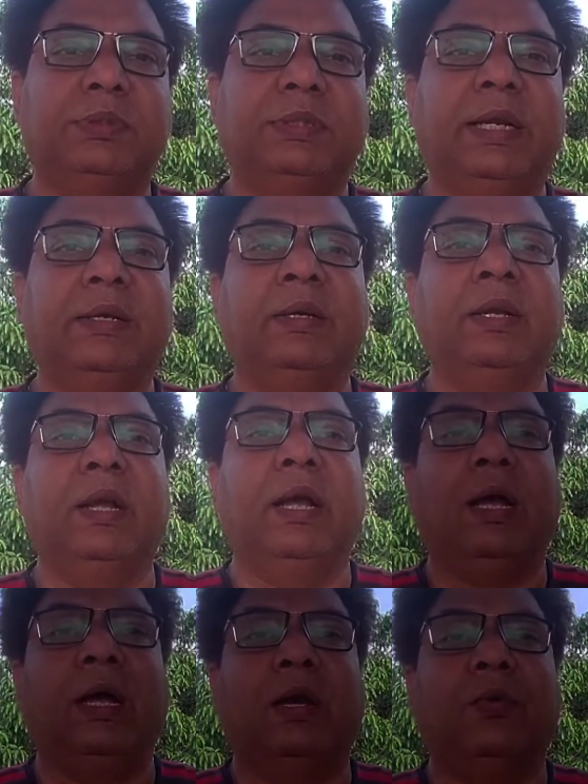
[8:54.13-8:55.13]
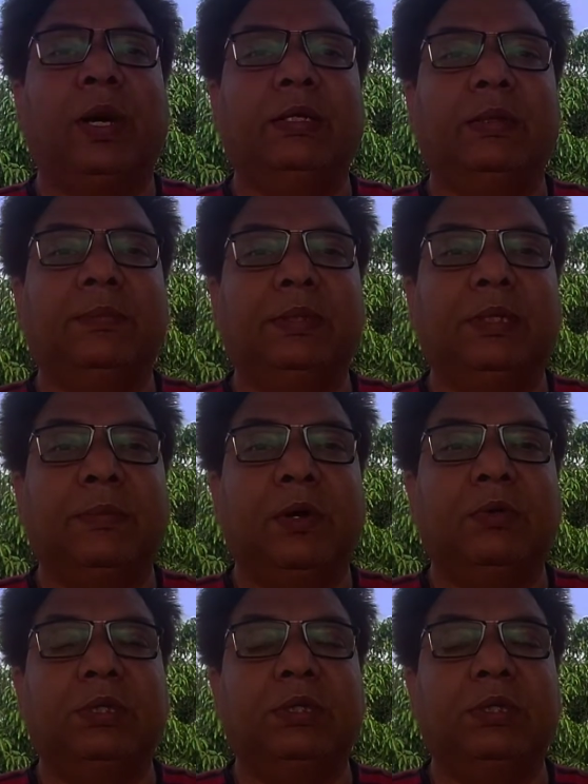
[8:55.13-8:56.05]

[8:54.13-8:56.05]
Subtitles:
present quite a bit amount